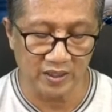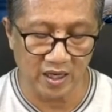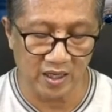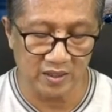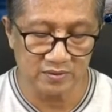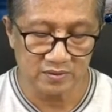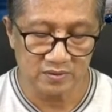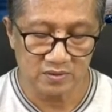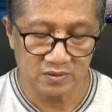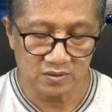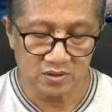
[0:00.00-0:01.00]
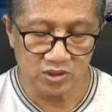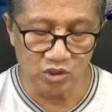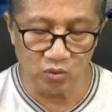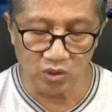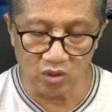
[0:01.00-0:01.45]
God.
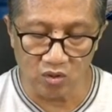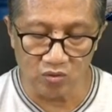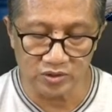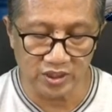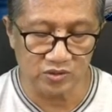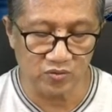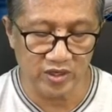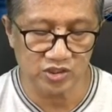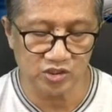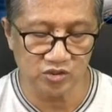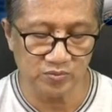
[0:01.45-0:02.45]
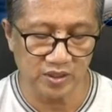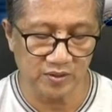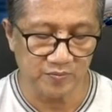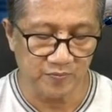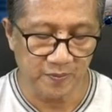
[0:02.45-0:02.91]
You alone can rescue me.